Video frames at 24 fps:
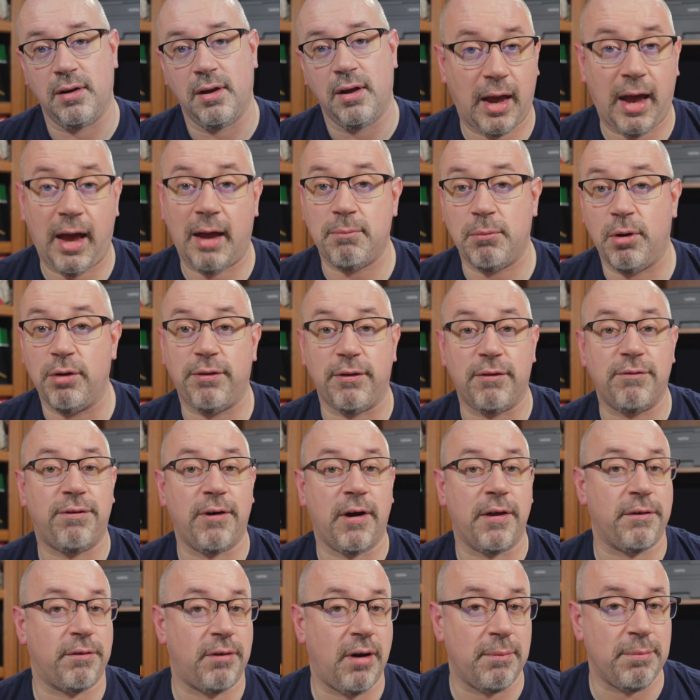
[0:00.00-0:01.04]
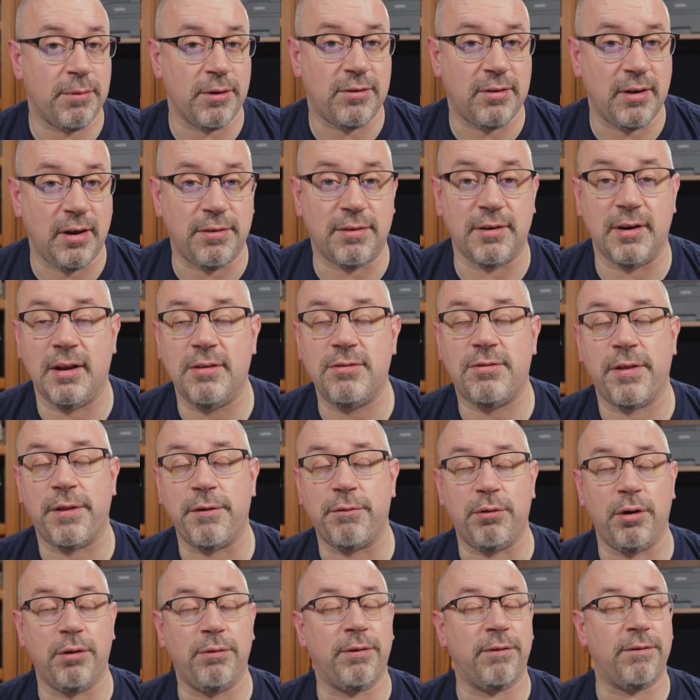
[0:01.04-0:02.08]
and moving further up the teeth and into the
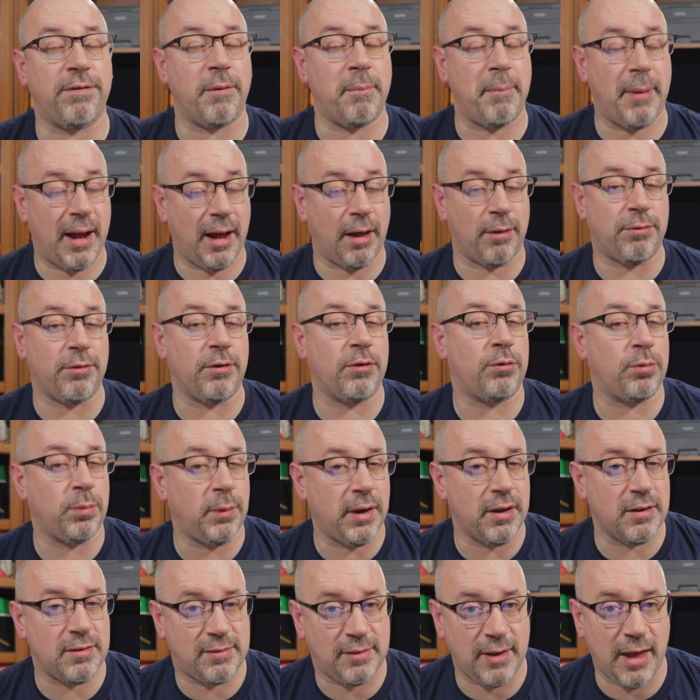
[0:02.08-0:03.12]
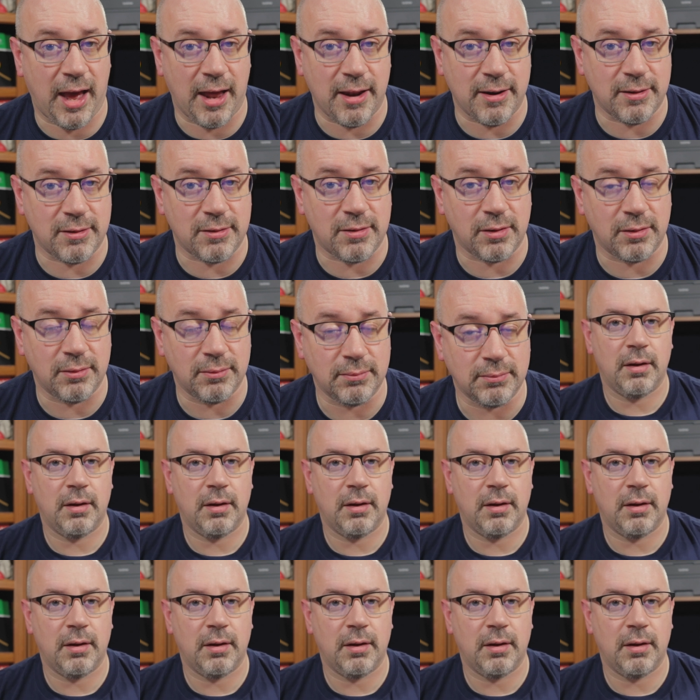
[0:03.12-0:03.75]
roof of the mouth as we ascend.